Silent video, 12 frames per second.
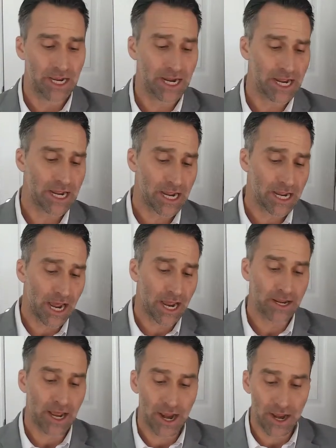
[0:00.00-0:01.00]

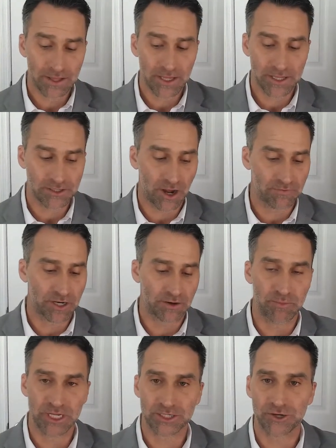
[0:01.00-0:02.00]
I think that's often a
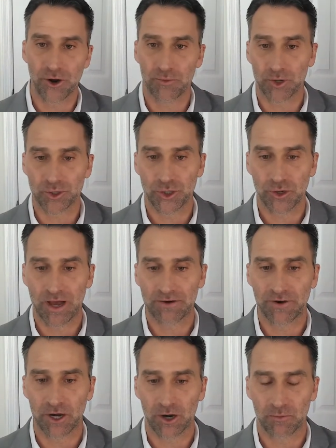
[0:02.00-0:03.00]
misnomer too about
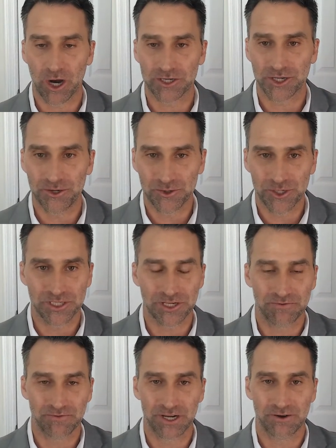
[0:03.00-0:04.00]
fair prosecutions
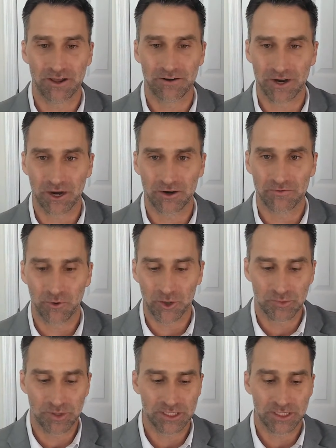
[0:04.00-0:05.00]
and fair
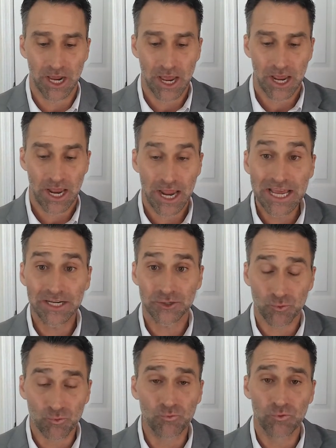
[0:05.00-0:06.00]
enforcement. It is
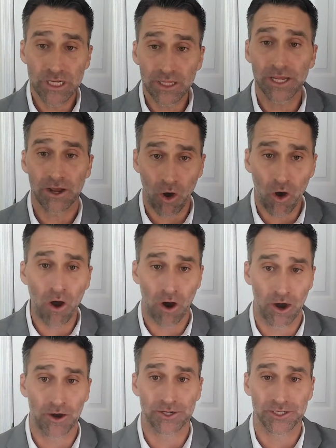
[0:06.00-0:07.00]
really
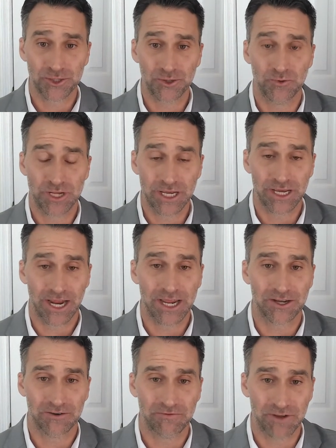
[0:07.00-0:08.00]
hard to get a
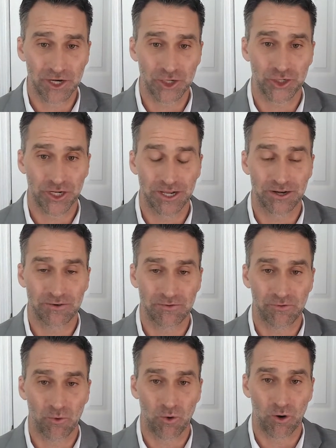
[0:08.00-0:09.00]
conviction
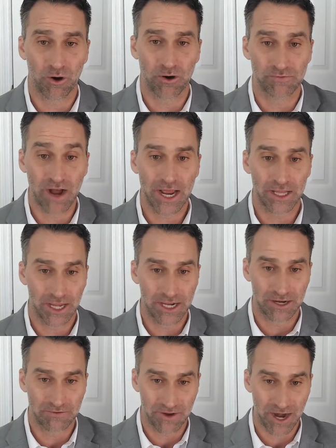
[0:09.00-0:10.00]
for
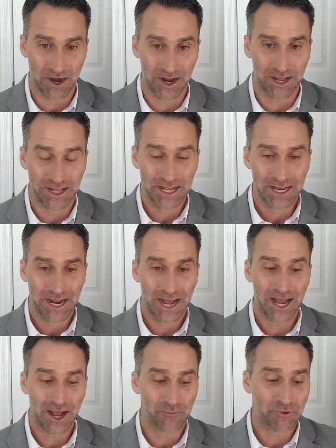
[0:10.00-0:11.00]
violating FARA.
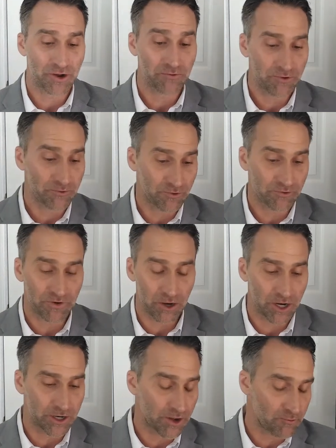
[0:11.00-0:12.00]

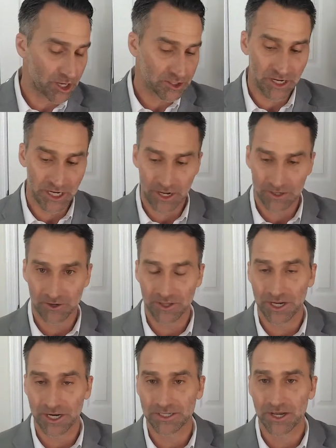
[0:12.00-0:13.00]
FARA, amongst many other
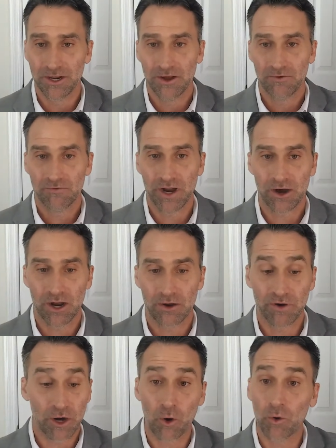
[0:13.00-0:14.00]
things,
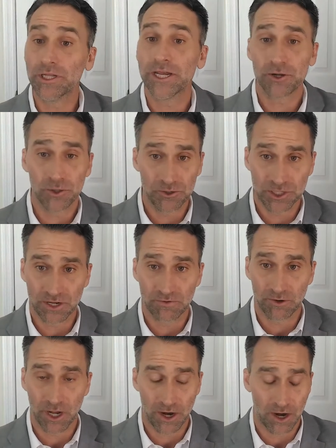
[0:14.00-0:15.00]
FARA only includes
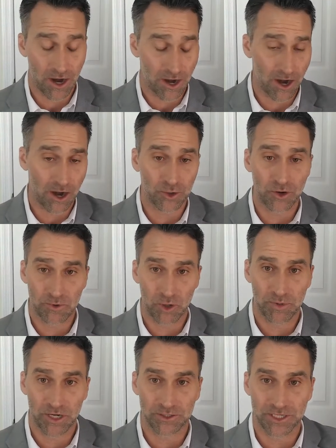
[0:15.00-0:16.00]
criminal
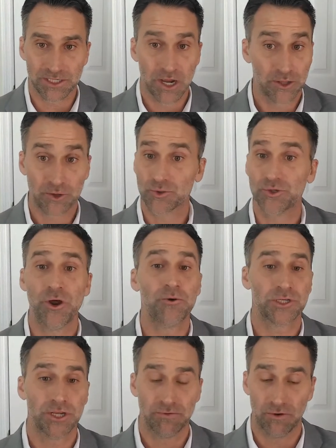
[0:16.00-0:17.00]
penalties. There's no
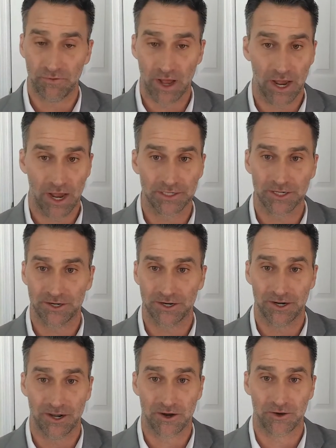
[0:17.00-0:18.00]
civil fines
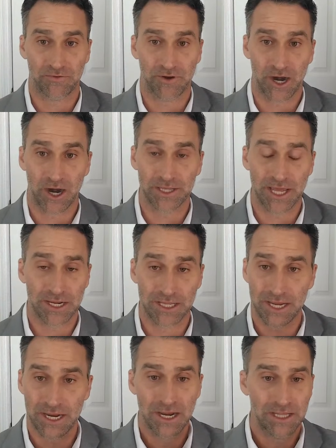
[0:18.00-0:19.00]
under FARA.
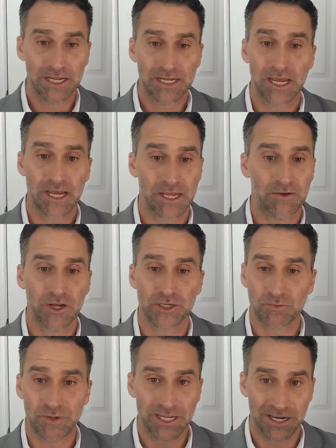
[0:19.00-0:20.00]
They can't give you a
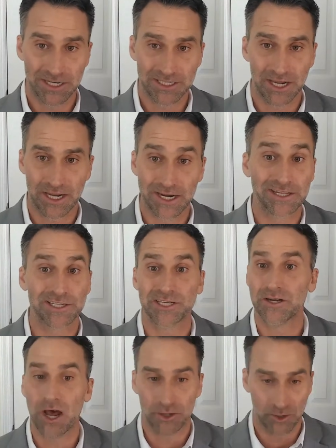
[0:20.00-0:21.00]
speeding ticket, and this is
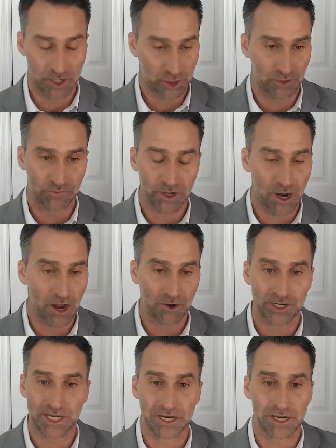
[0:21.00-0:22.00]
another issue for
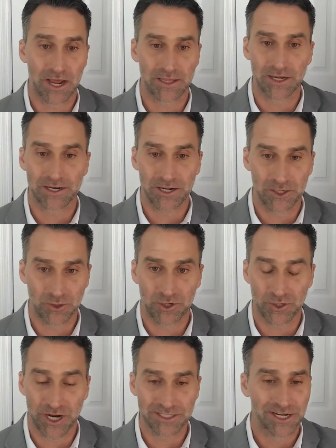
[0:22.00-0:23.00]
Congress. I think needs to
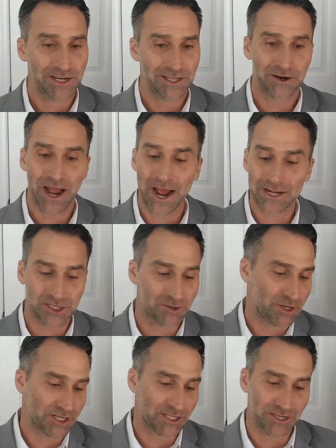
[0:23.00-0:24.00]
address. There has to
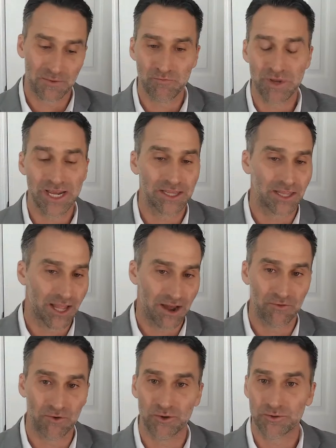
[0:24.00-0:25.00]
be some
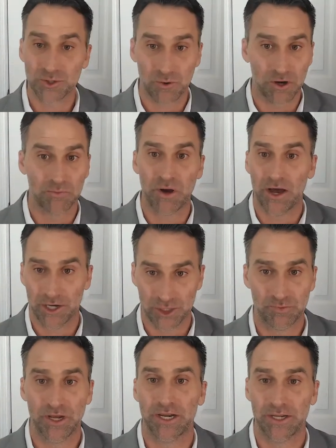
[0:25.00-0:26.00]
mid-level sort of
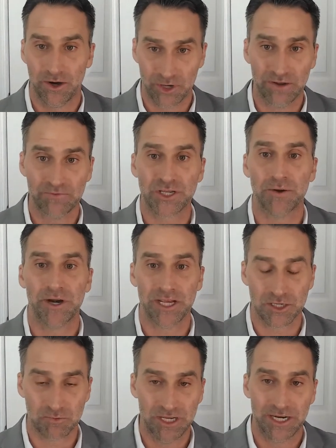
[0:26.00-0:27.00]
punishment. Give somebody a
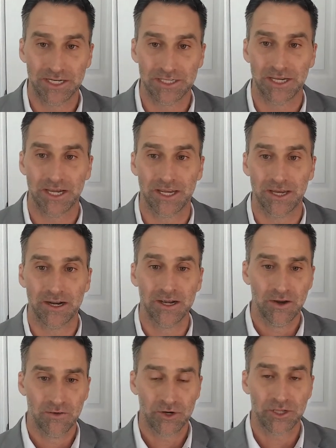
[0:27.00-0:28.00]
speeding ticket
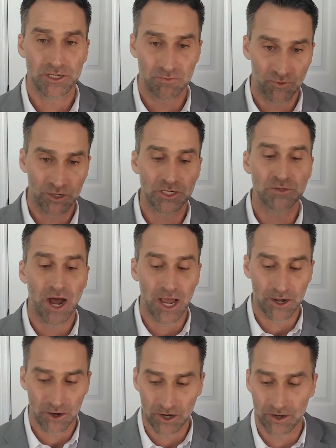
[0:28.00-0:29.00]
for these
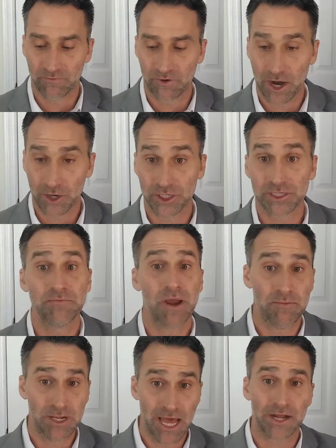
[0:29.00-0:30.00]
minor infractions. And
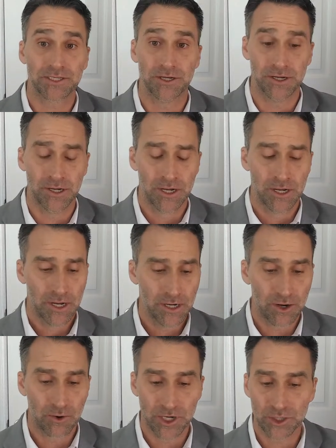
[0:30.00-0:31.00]
maybe that's an
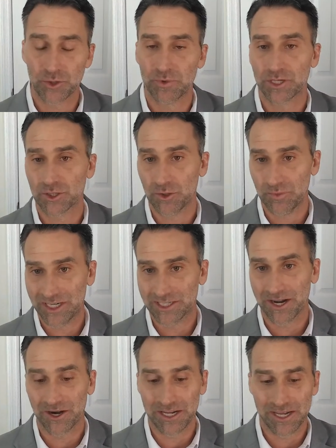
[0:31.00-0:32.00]
issue with the Sumi
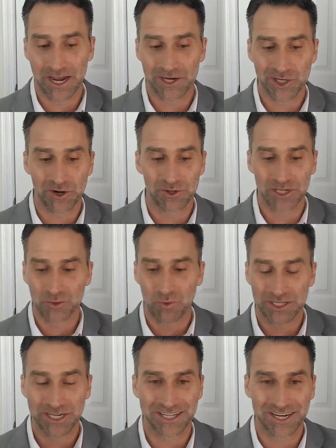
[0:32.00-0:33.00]
Terry case. This
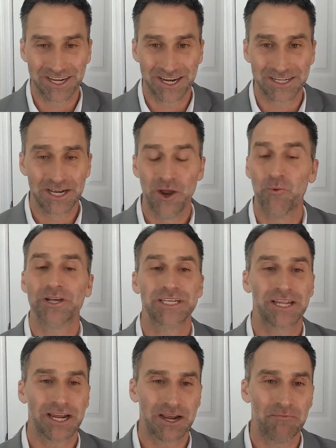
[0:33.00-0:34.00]
wasn't the case. It wasn't
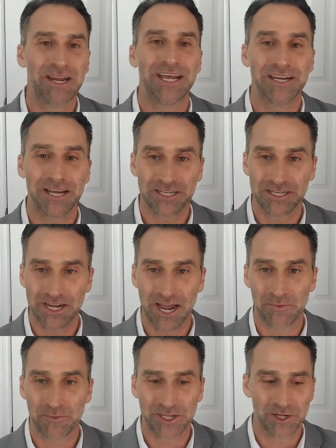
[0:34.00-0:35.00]
like a Menendez
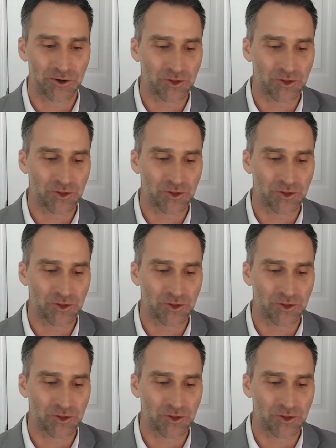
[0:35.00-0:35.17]
indictment.